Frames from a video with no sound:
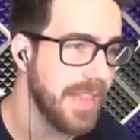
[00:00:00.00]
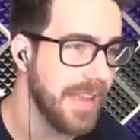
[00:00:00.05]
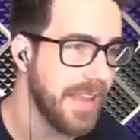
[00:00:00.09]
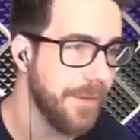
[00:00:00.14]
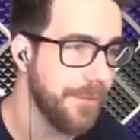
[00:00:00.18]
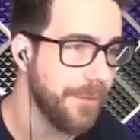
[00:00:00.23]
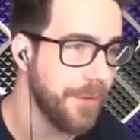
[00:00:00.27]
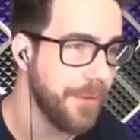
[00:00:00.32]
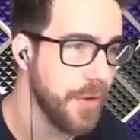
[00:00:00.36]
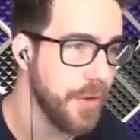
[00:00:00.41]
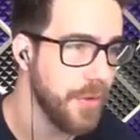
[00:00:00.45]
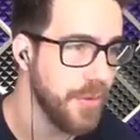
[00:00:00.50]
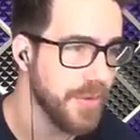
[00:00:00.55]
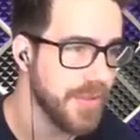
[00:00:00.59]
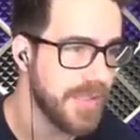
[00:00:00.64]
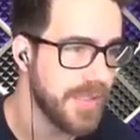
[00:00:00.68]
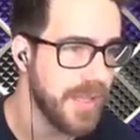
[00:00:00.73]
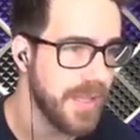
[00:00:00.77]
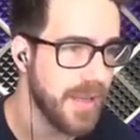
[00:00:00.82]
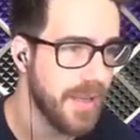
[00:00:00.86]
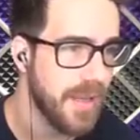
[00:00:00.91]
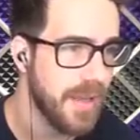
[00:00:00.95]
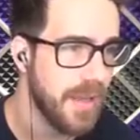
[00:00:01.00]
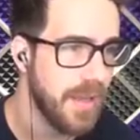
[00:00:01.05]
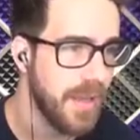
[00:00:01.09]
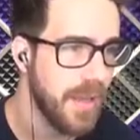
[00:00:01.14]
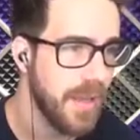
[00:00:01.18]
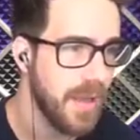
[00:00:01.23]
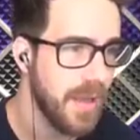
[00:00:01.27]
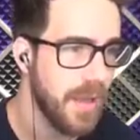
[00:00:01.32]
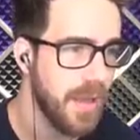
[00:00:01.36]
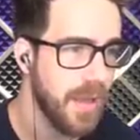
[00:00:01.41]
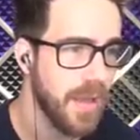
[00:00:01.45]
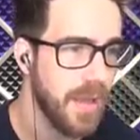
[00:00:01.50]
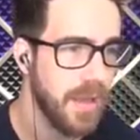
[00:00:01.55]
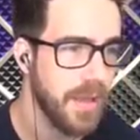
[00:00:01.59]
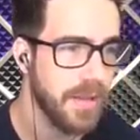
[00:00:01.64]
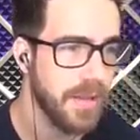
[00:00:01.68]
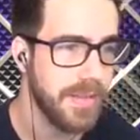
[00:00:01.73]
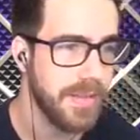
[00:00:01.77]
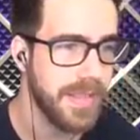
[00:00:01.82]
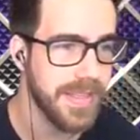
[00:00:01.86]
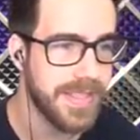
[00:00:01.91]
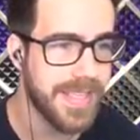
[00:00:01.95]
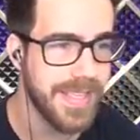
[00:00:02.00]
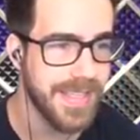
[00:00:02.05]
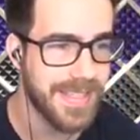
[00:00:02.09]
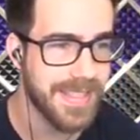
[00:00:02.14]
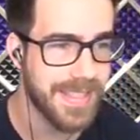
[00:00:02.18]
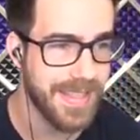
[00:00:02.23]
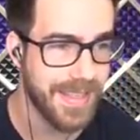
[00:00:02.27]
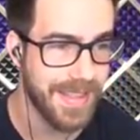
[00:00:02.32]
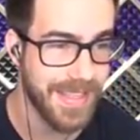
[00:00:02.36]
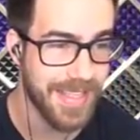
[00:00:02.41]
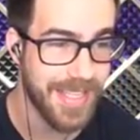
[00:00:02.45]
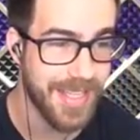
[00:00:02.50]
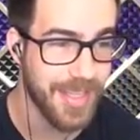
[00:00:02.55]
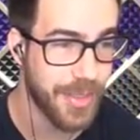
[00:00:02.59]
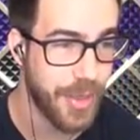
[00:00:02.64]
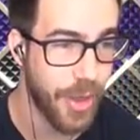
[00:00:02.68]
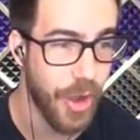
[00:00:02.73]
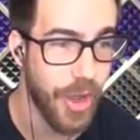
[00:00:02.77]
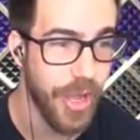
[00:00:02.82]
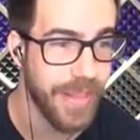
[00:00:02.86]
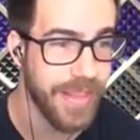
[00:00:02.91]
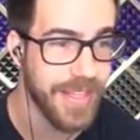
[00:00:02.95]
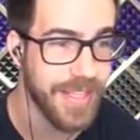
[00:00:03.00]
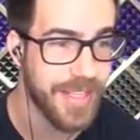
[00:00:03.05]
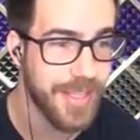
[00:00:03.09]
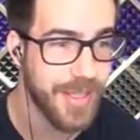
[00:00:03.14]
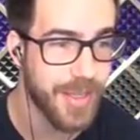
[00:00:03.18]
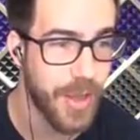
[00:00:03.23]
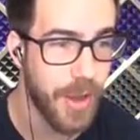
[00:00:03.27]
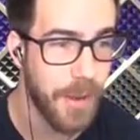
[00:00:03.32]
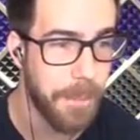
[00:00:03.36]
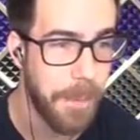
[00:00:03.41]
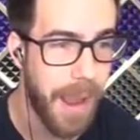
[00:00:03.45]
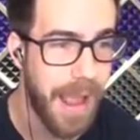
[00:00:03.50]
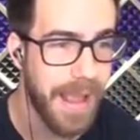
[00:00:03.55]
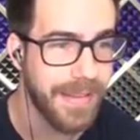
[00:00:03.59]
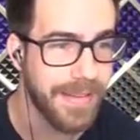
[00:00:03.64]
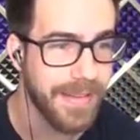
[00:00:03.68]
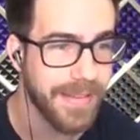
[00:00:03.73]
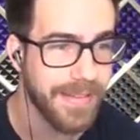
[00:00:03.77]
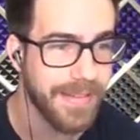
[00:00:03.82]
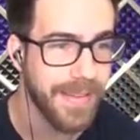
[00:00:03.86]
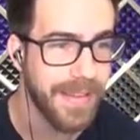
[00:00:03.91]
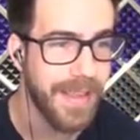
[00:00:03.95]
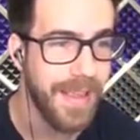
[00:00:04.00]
confused. This is, this is good, this is good practice.